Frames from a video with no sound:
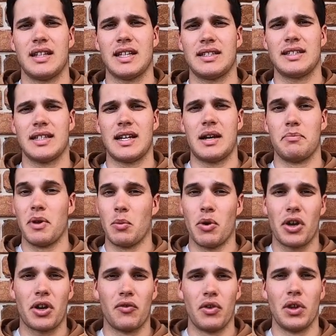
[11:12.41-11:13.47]
That's been
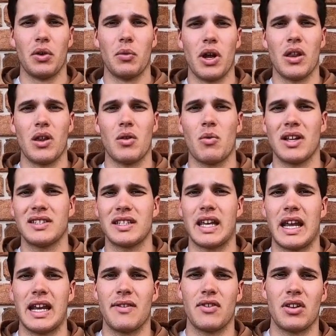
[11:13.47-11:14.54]
working really well, and once
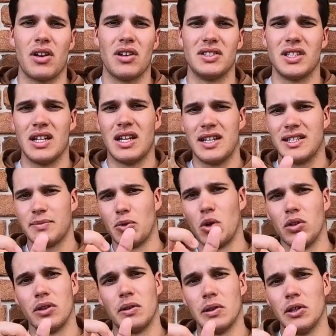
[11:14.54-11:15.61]
again, even those
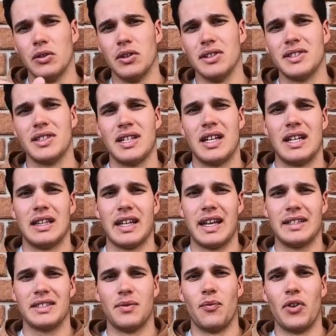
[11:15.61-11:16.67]
small little lures
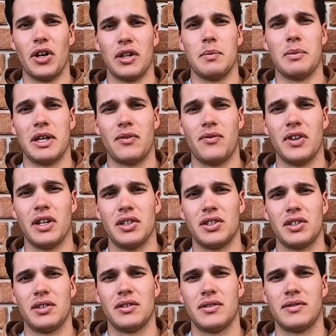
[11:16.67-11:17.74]
land some really big
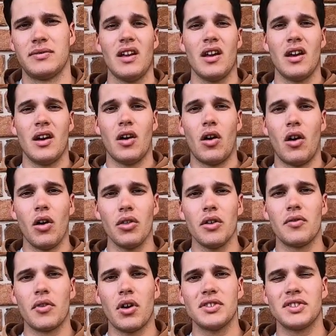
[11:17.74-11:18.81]
fish. On
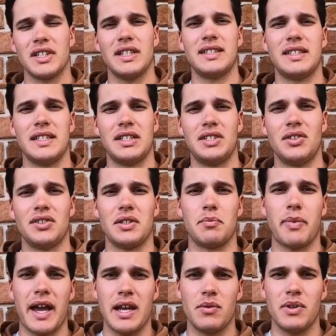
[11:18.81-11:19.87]
the rods that you see us
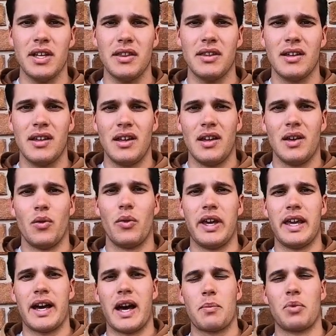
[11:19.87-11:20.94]
using bait with,
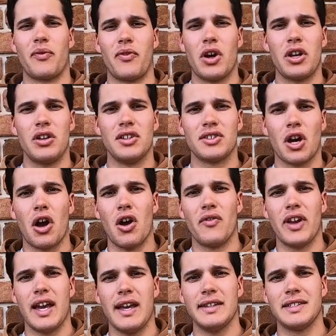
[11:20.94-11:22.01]
we prefer to use
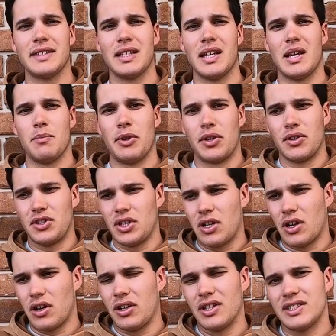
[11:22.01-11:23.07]
overheads, because you
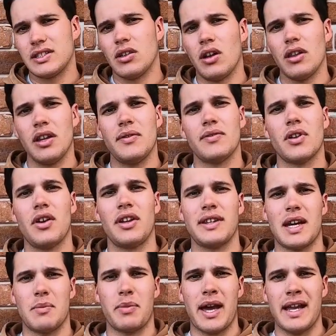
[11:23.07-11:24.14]
know, you're slowly
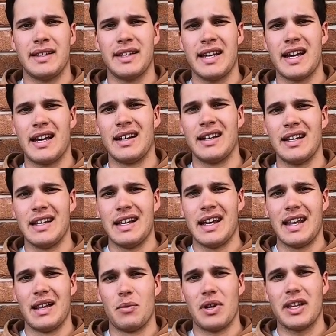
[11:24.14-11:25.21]
floating that bait down,
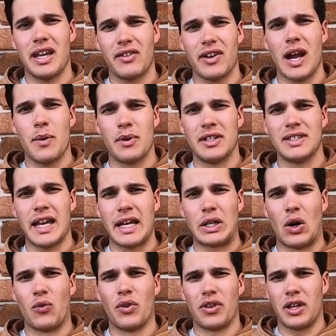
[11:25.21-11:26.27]
and when they grab it and
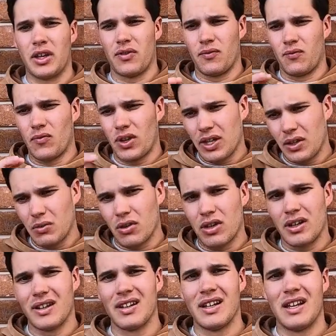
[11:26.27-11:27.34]
take off with it, you really
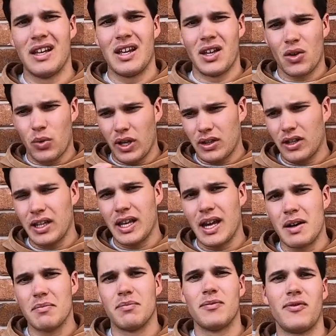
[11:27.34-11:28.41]
want to quickly
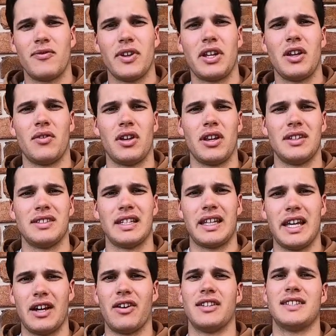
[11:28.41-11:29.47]
flick your reel into
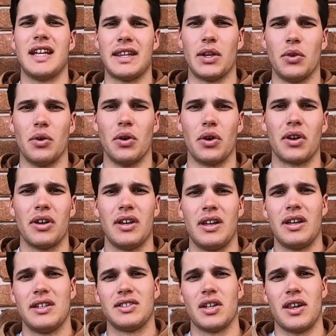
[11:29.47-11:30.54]
gear and set the hook.
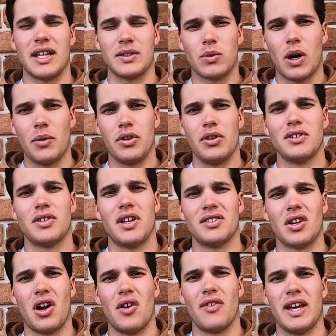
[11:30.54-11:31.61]
So that's why we use
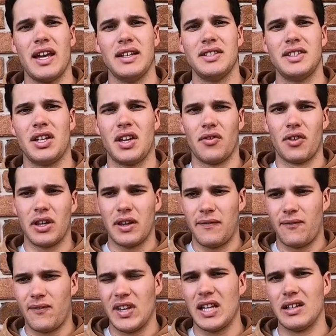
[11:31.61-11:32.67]
those overheads. You can really
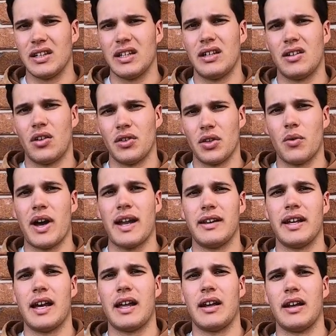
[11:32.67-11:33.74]
feel it on the way
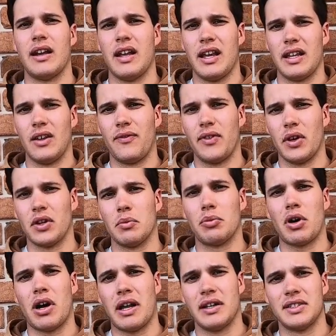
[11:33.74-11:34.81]
down, and you feel the
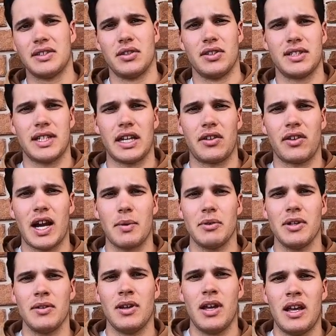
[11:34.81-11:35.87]
bite as soon as they grab
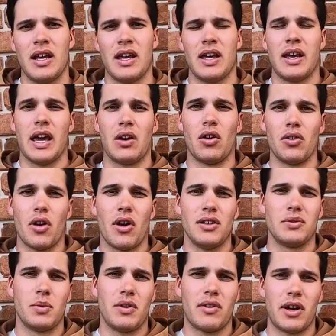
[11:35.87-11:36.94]
it. And on
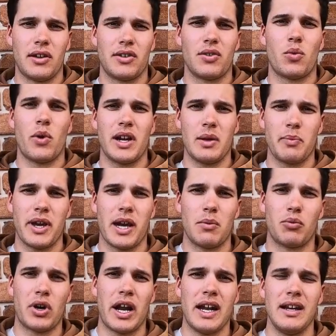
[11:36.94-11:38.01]
those, we run
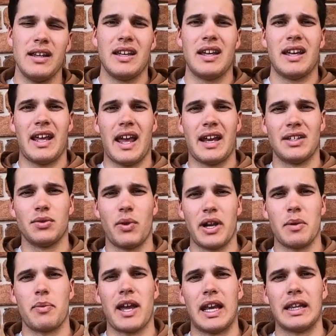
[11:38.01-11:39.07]
20-pound braid and
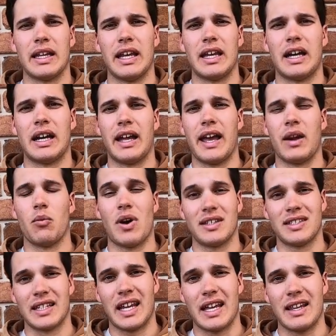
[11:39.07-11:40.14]
20-pound leader, and
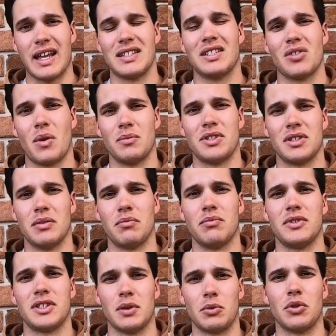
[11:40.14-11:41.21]
once again, that stops
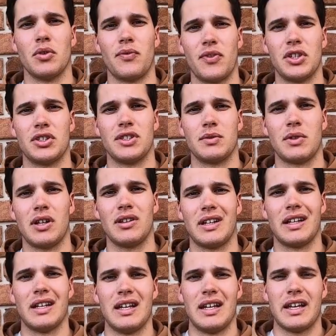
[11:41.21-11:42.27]
some good fish as
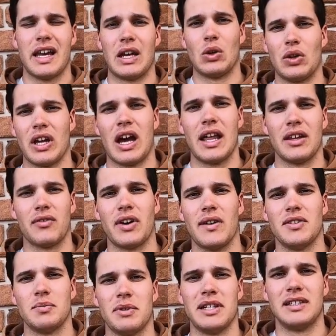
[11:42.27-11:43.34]
well, and all your other
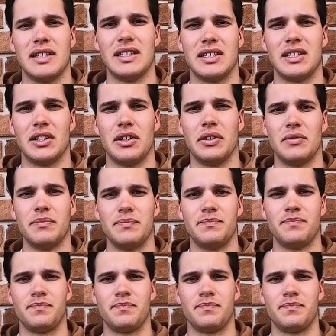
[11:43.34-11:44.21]
reef species too.